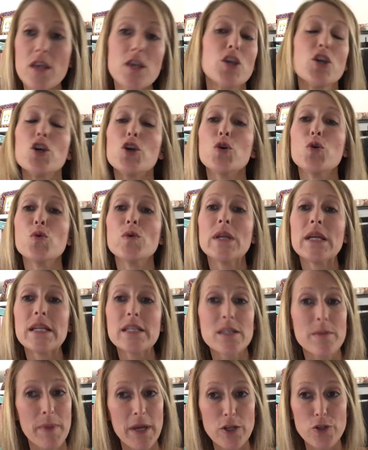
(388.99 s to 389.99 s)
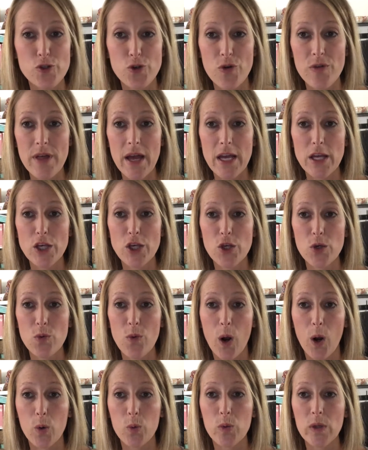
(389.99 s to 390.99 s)
You need to make sure that
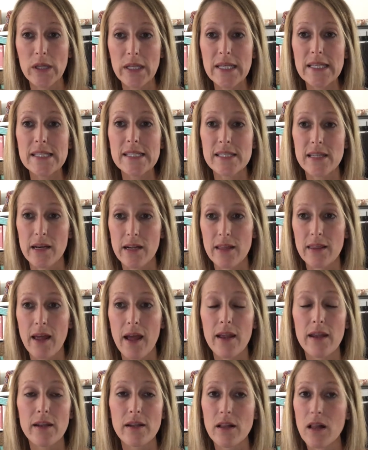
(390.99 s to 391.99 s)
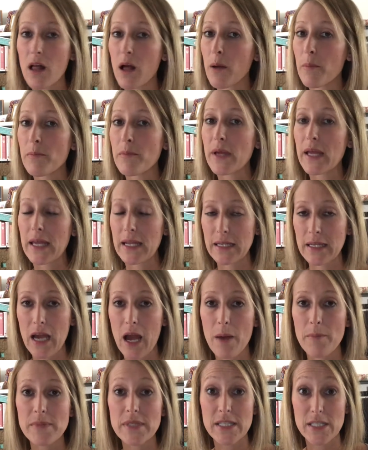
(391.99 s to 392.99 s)
you are really studying that
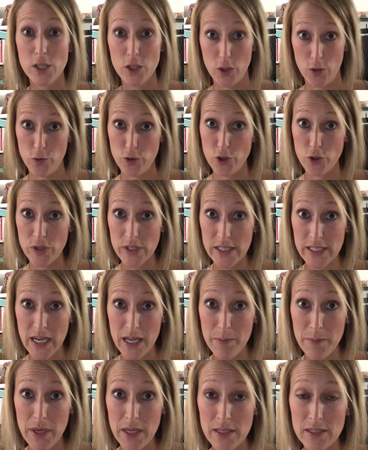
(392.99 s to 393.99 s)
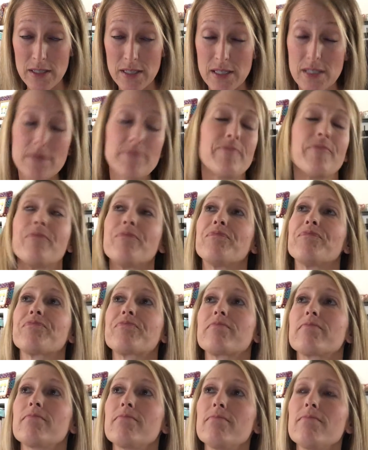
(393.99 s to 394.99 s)
income disclosure statement,
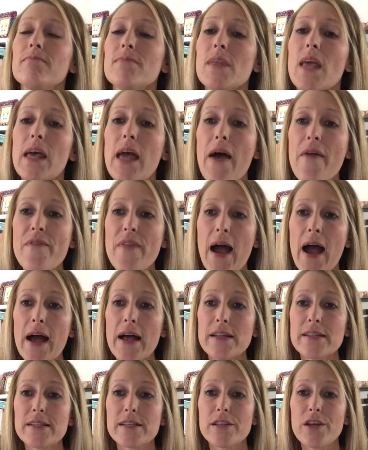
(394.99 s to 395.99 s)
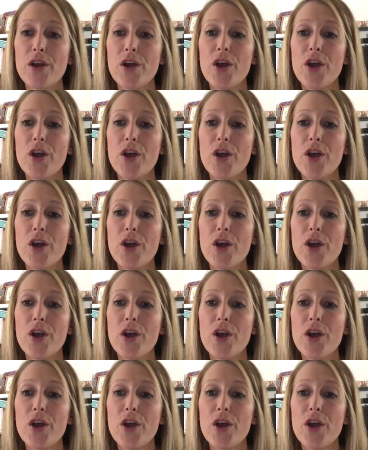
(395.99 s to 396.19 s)
and that